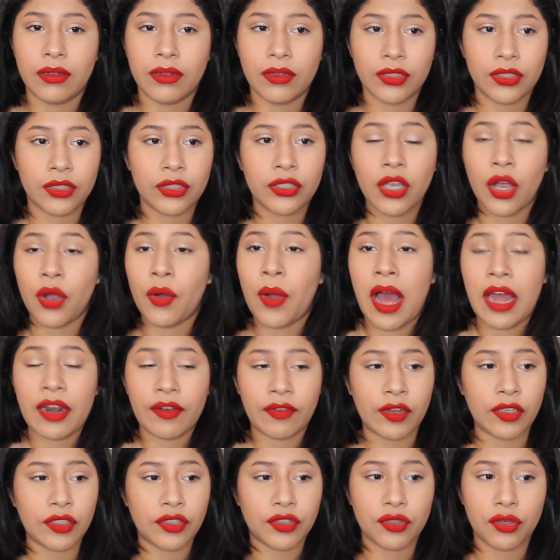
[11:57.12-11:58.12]
so out
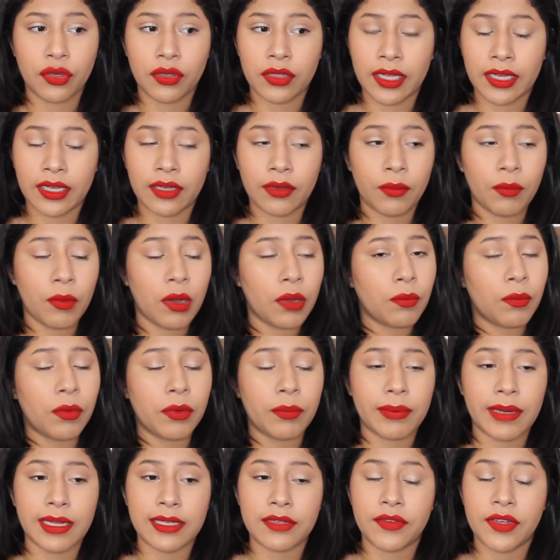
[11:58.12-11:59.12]
of control like one
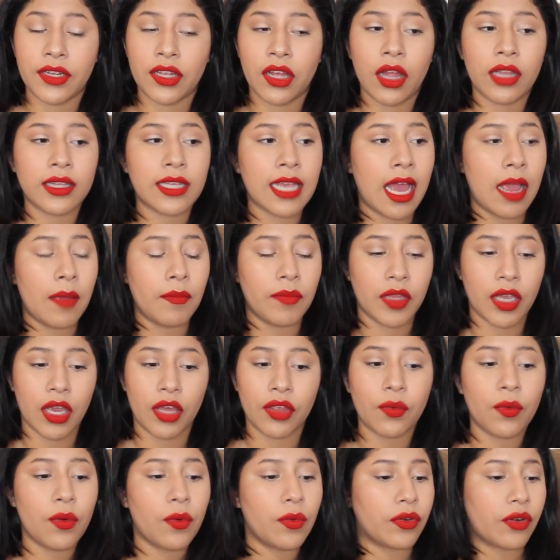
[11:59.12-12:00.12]
would breastfeed all the time the
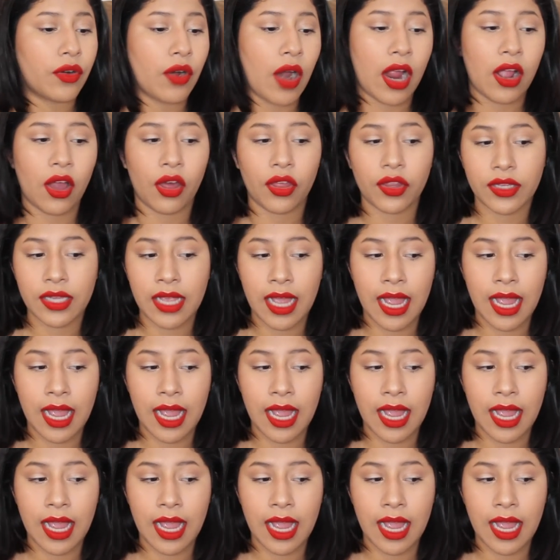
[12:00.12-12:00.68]
other one would cry all the